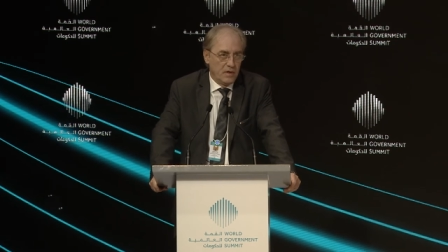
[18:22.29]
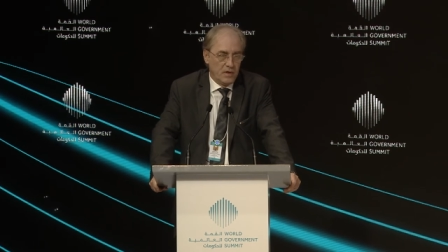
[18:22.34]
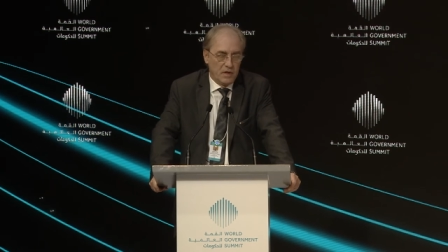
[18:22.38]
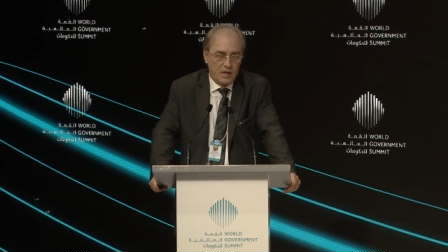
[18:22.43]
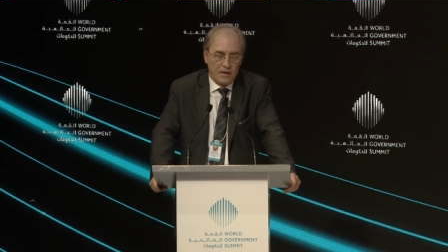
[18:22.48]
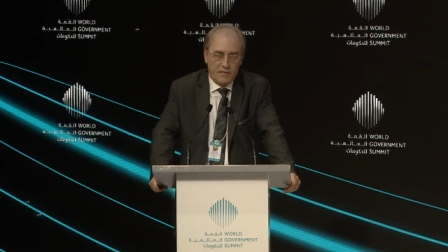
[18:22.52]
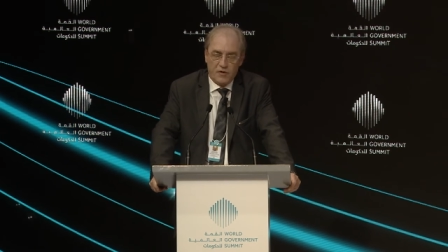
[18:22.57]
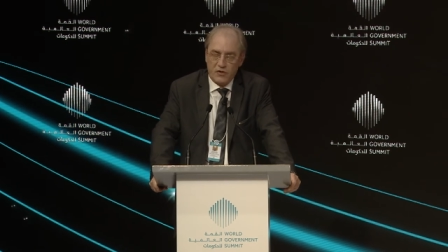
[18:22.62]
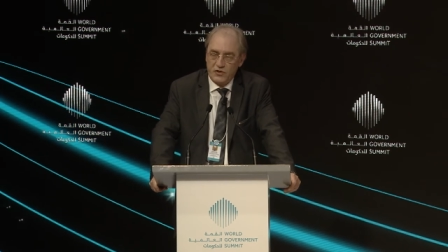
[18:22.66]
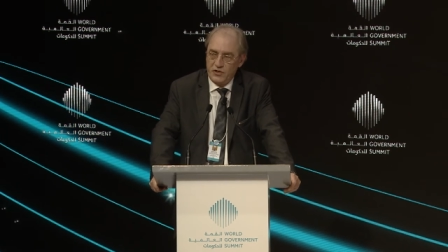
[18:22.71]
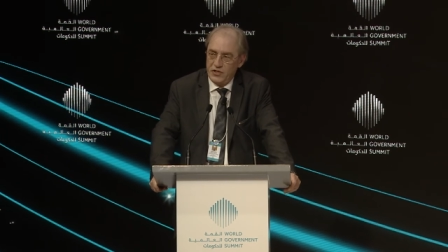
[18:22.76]

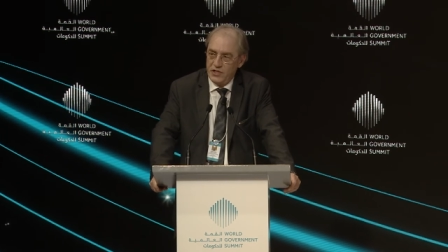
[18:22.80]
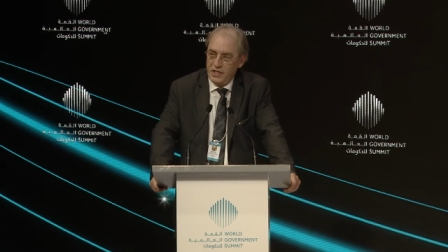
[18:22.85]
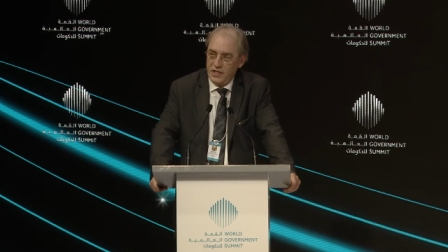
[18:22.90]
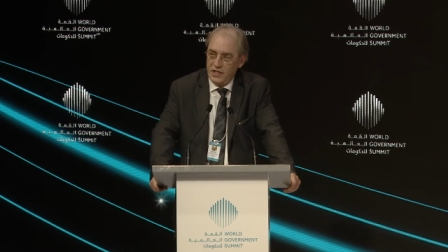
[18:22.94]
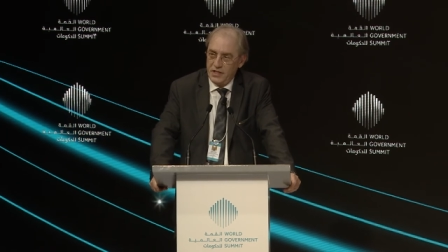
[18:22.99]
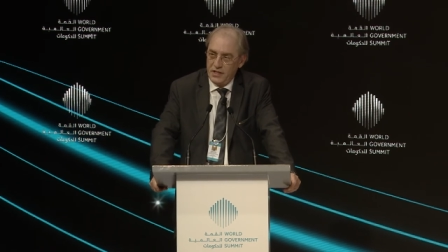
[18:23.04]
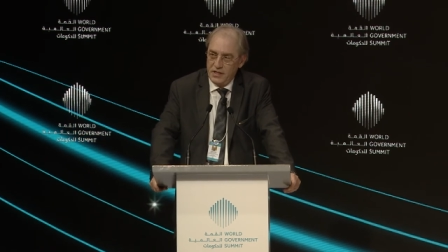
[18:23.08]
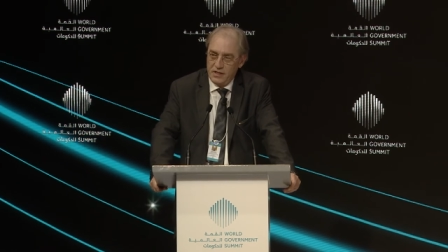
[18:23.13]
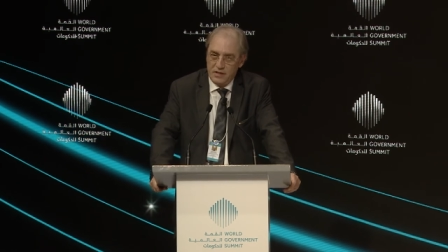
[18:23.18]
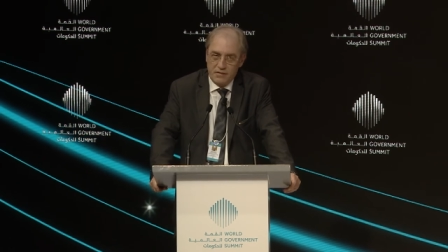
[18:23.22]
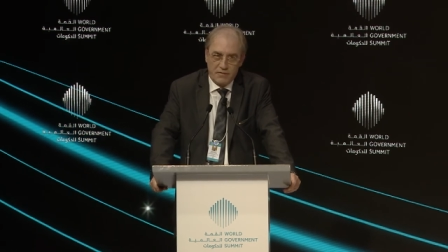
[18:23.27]

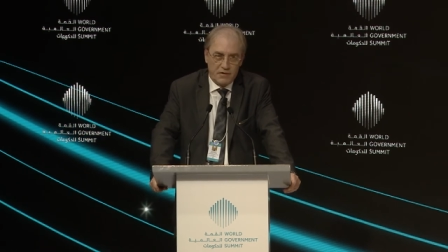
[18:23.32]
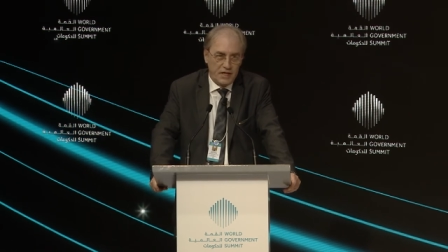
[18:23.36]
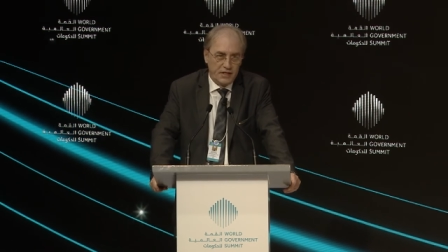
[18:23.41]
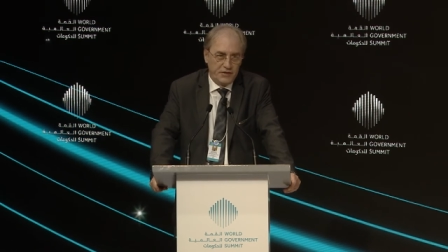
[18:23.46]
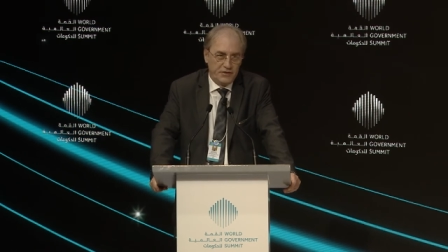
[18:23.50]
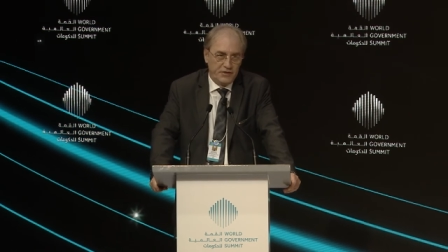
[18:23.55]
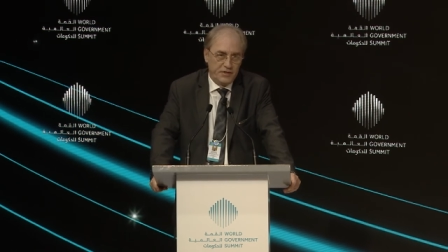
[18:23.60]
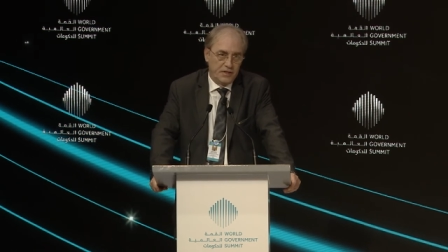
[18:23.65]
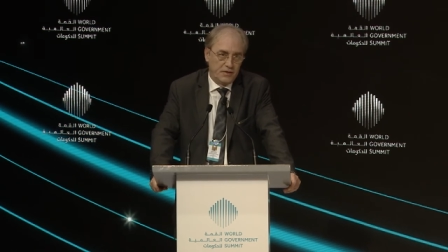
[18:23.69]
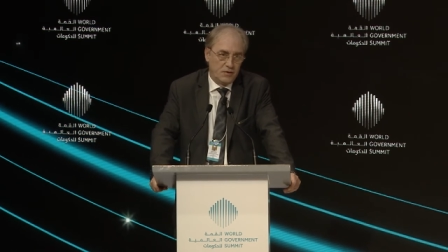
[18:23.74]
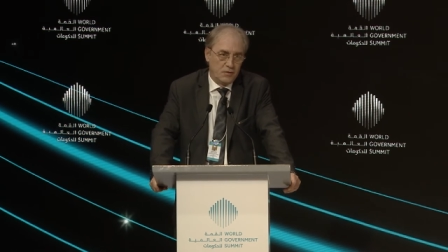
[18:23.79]
Lavochkin in
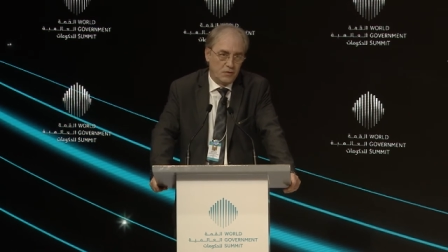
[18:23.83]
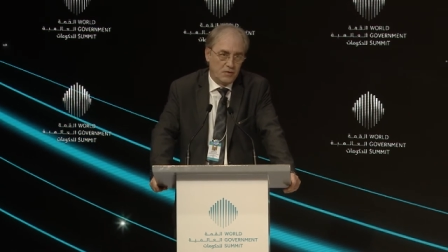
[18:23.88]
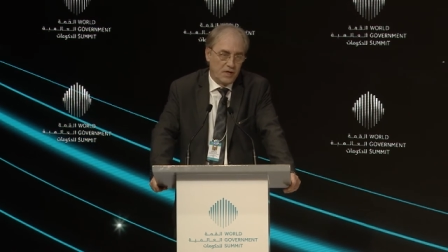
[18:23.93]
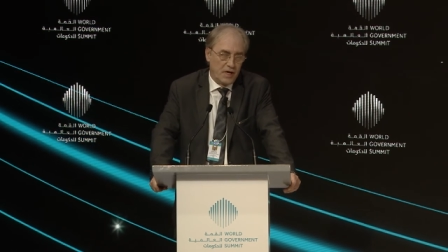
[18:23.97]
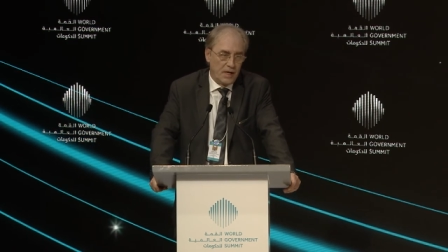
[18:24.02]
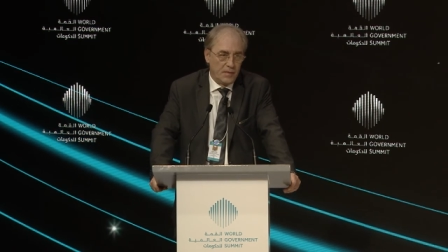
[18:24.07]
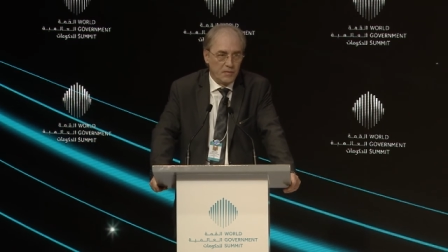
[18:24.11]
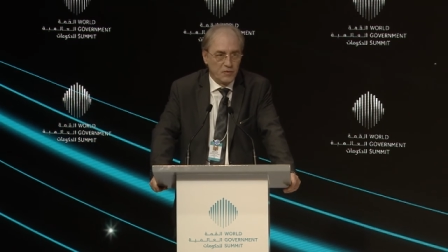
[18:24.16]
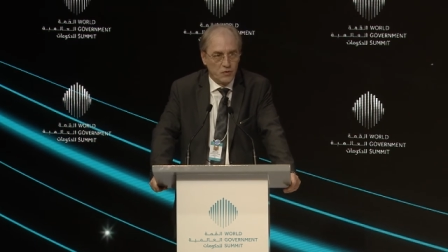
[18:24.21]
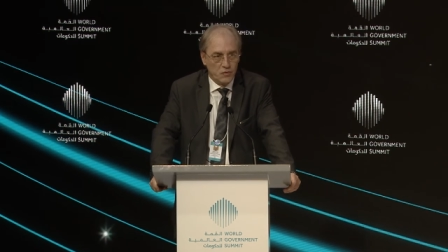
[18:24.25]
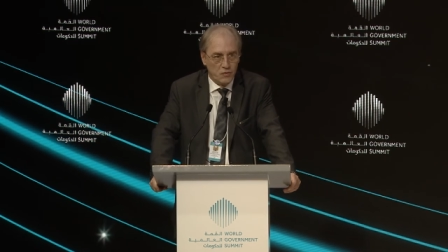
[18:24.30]
Russia to
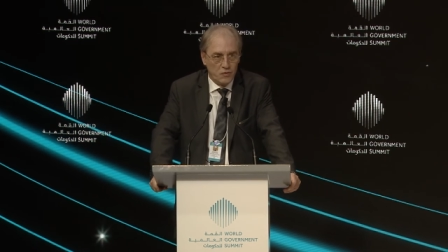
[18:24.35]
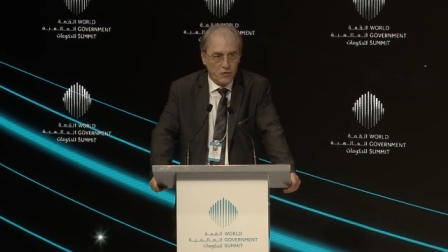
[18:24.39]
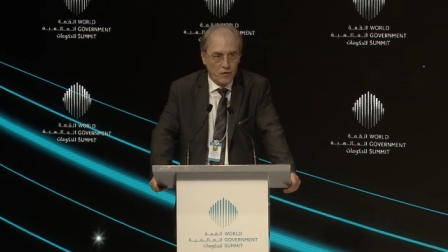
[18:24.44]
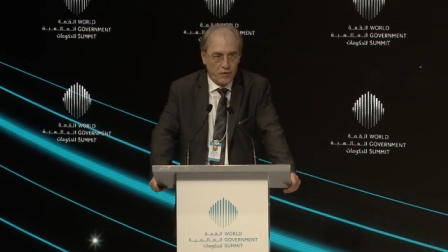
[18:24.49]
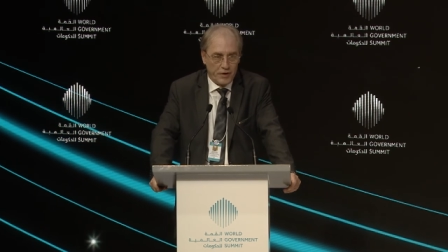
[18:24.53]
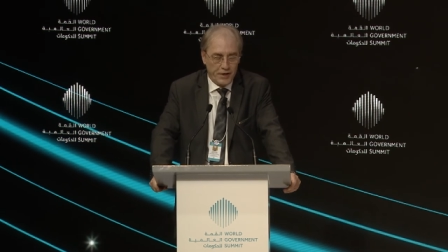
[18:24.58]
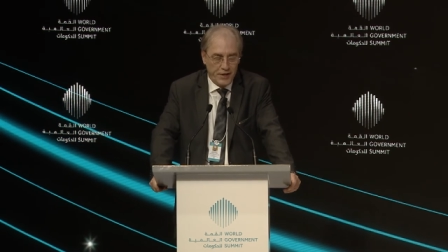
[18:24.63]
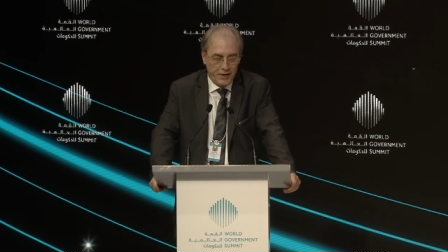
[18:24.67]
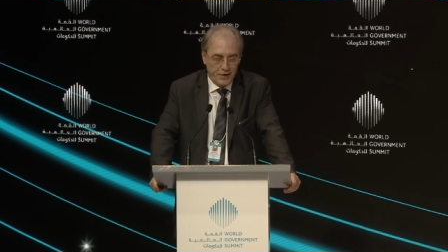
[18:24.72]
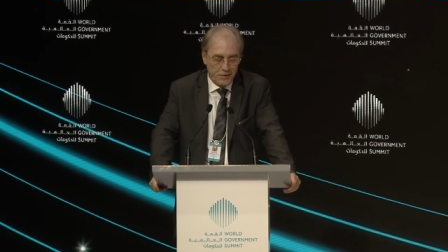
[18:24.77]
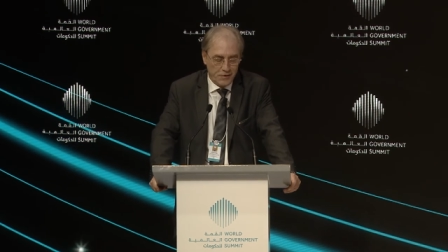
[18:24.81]
come to
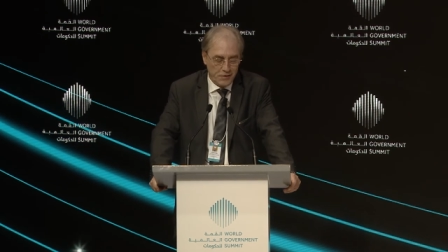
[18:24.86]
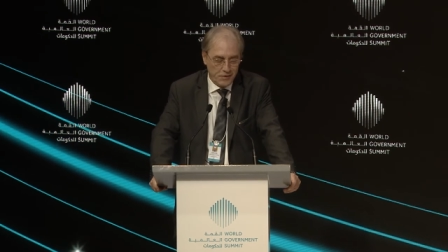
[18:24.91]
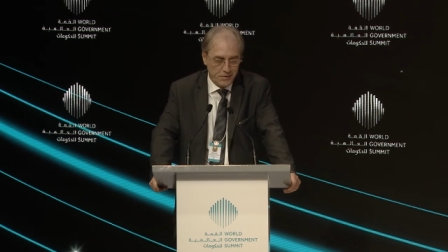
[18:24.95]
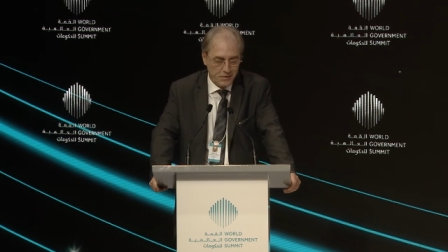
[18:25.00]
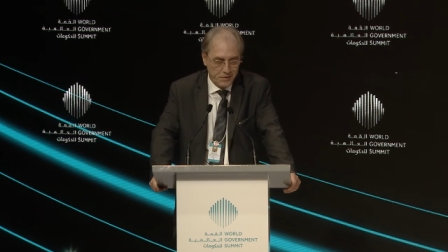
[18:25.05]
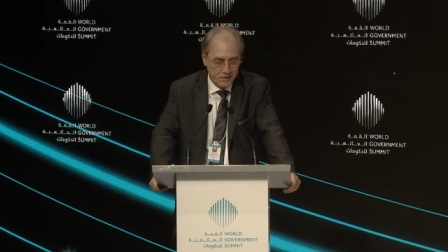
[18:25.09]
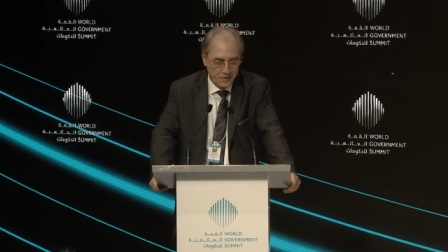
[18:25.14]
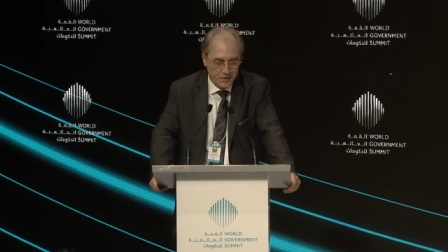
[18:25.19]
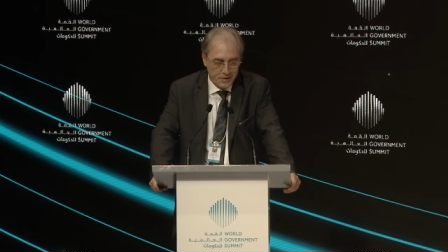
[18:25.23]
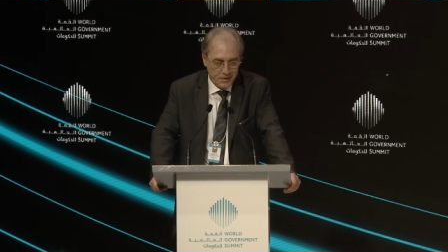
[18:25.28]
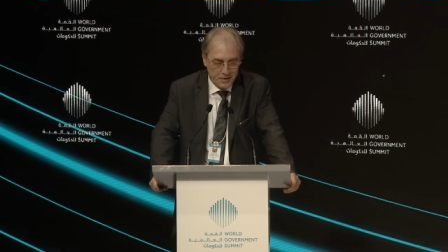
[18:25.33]

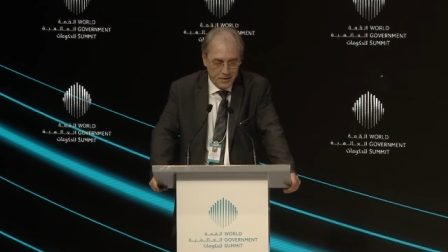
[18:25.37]
Torino